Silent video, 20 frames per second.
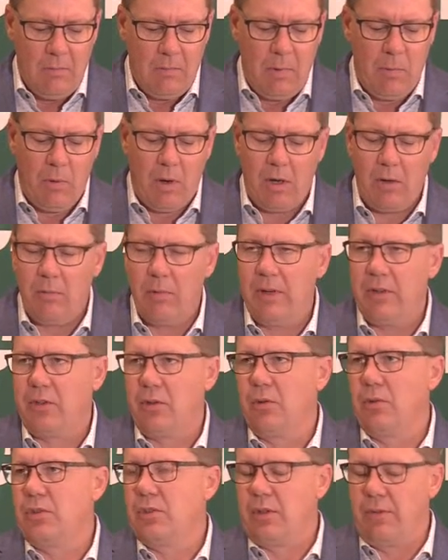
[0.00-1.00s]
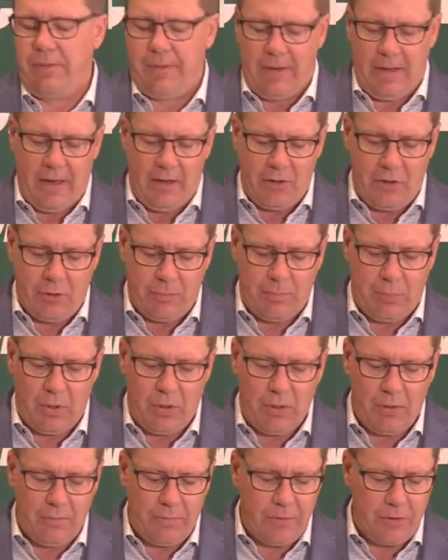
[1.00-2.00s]
We want to reduce the financial
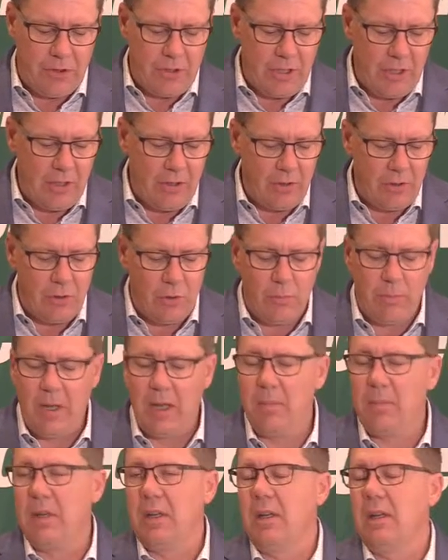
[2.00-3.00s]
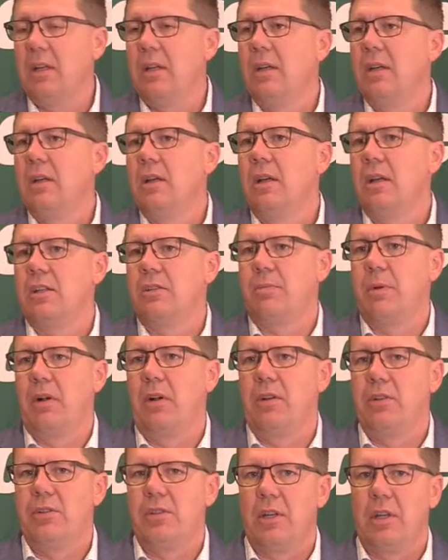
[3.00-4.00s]
burden for seniors who may be
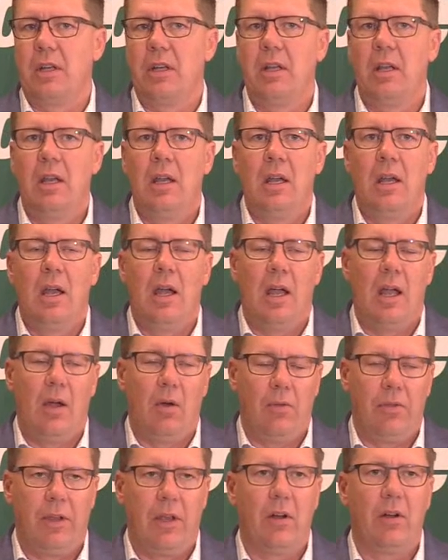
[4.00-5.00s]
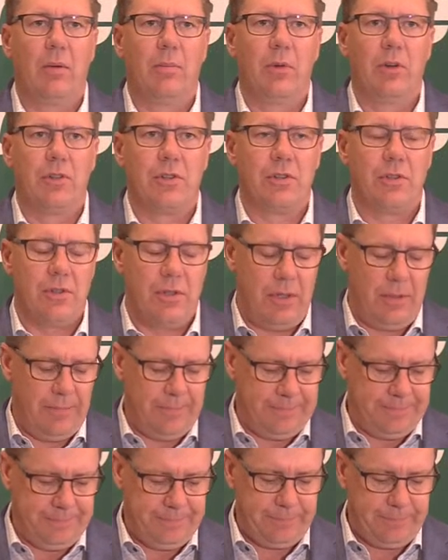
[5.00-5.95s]
experiencing a health care emergency.